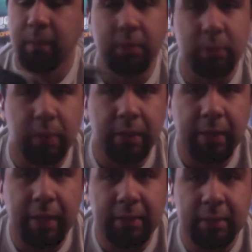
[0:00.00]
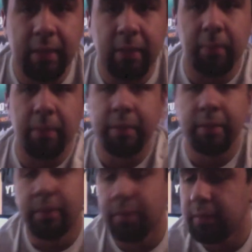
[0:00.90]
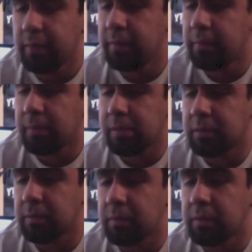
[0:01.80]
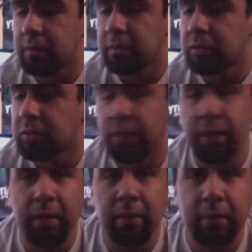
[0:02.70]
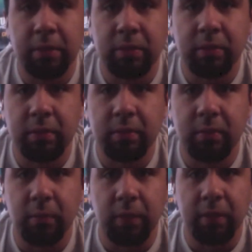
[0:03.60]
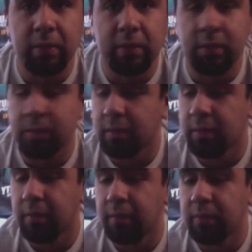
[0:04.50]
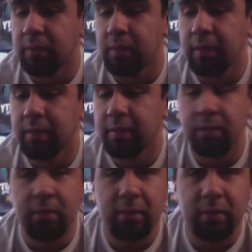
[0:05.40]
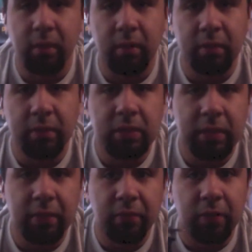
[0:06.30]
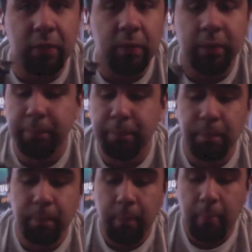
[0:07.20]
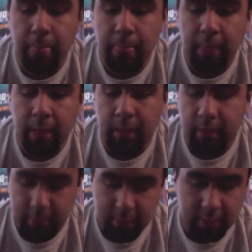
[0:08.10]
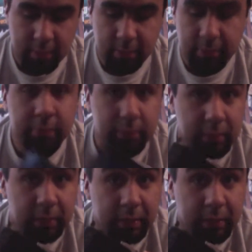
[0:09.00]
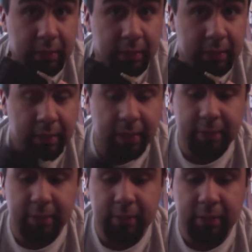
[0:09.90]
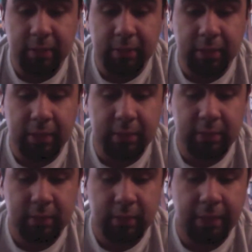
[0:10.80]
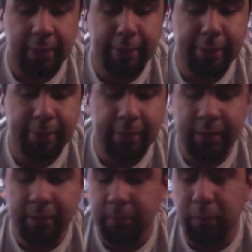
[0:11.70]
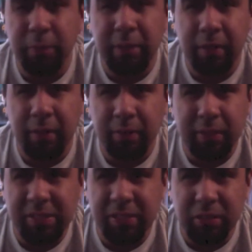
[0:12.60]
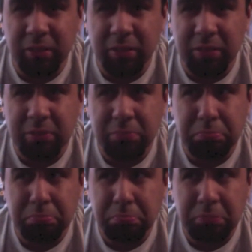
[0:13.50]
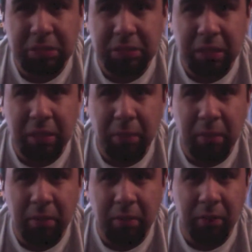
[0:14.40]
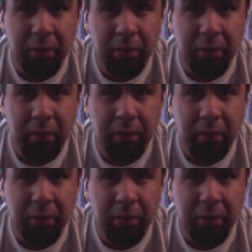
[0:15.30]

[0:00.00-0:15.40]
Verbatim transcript: was running it last night on my personal build, just trying it out, make sure it works, and I don't have to like call EVGA for a new one. Uh, kicks ass, kicks ass. And at the moment, on a single 680 monitor,